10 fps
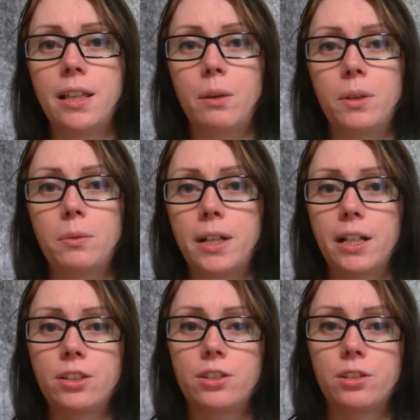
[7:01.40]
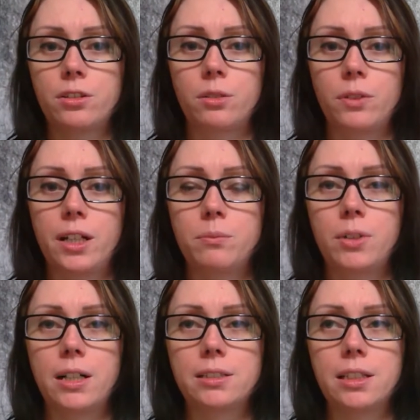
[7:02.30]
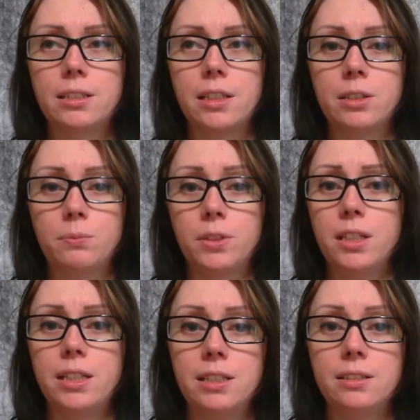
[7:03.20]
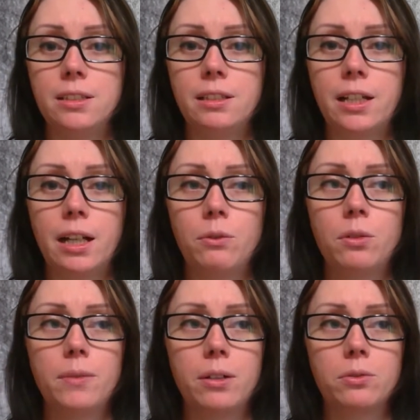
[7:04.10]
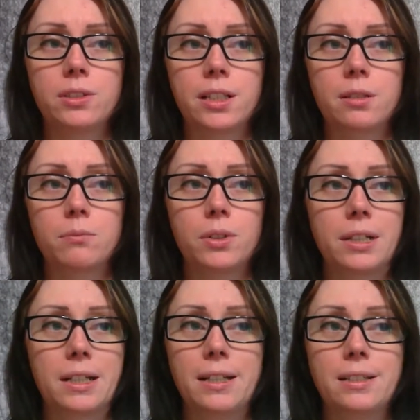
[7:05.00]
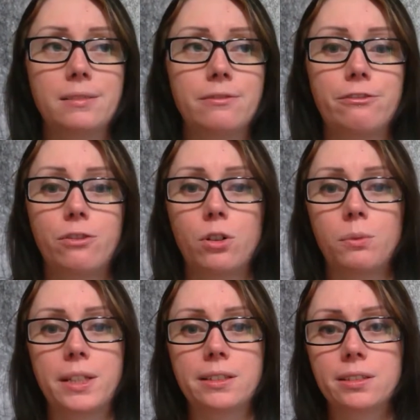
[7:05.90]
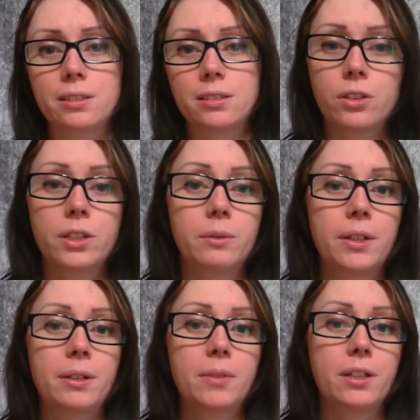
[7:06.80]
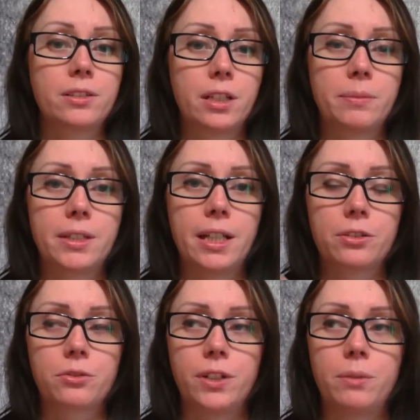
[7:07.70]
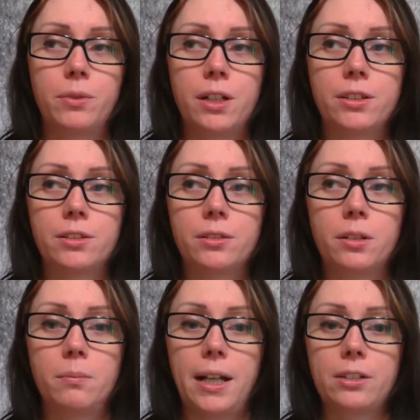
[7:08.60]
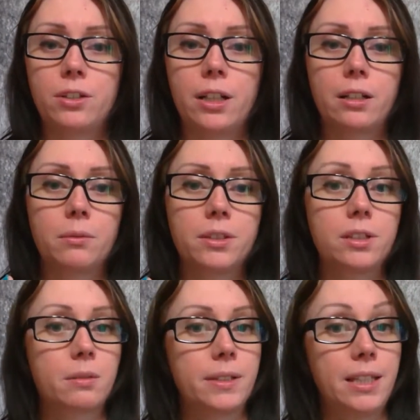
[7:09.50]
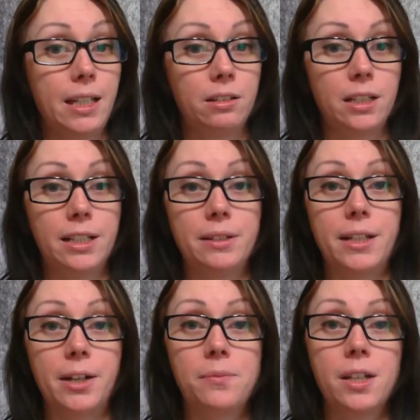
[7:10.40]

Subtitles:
that way, when I actually start the writing process, it's pretty easy. Like, I wrote my whole second book in 4 weeks. So anyway, I'm not going to talk about the actual writing process. I'm going to backtrack and I'm going to talk about the outlining. Now,